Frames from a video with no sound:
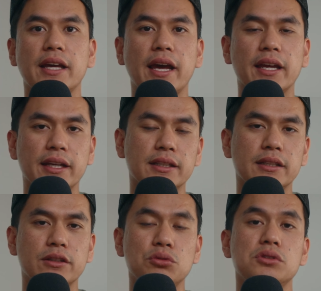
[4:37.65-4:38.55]
and
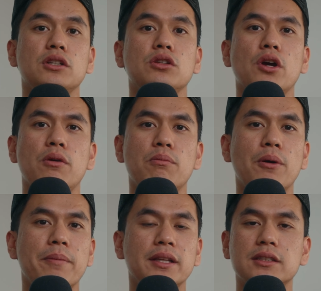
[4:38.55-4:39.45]
using no
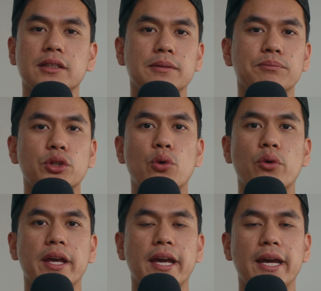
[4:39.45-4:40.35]
momentum,
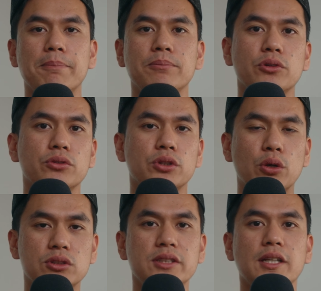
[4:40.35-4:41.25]
no hip,
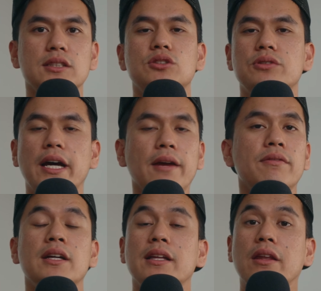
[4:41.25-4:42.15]
no chest drive,
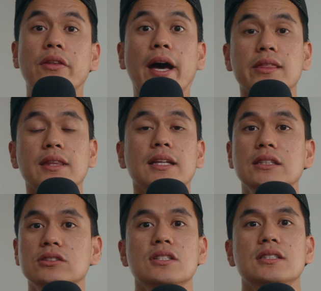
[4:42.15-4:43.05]
that thing
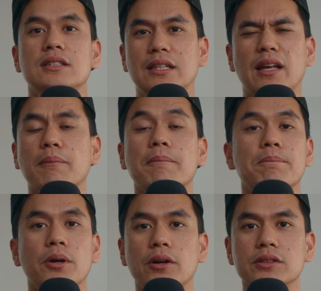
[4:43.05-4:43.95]
is just, it
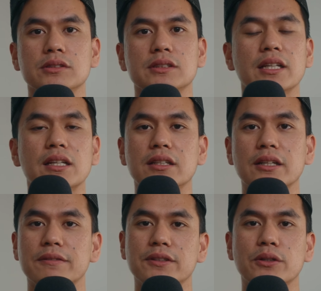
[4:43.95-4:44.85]
burns in a
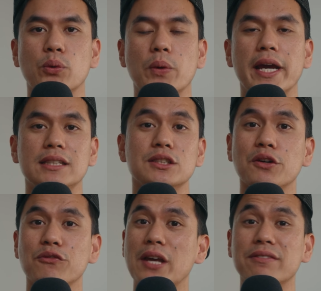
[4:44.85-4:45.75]
different way. So
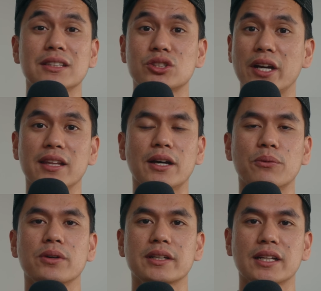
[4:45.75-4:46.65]
if you haven't tried
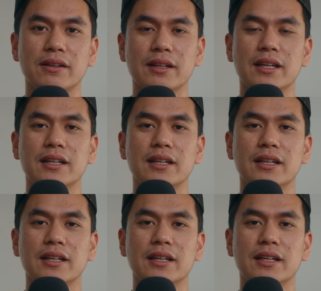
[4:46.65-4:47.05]
that workout,